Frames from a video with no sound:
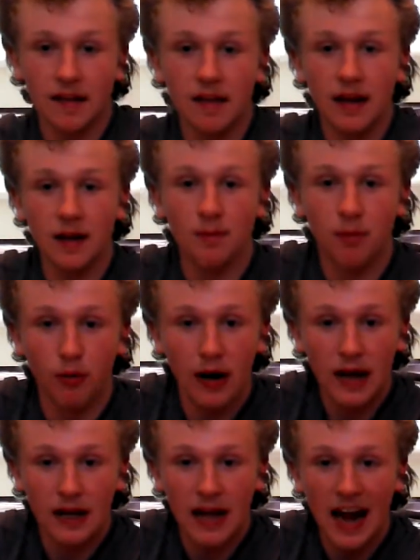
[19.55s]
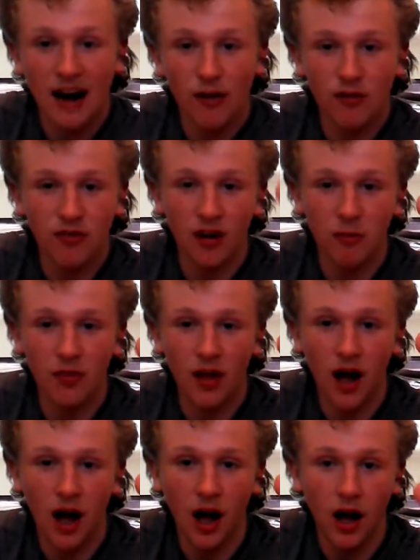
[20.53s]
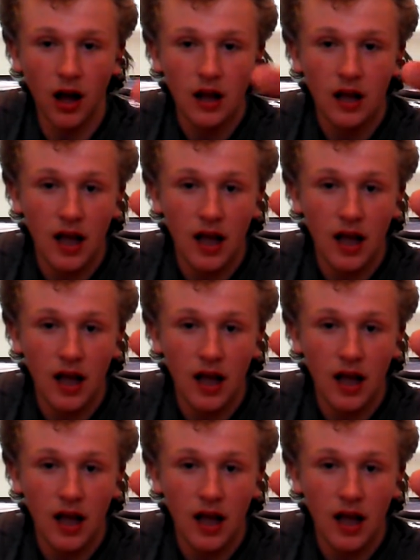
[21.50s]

of taking a break now from the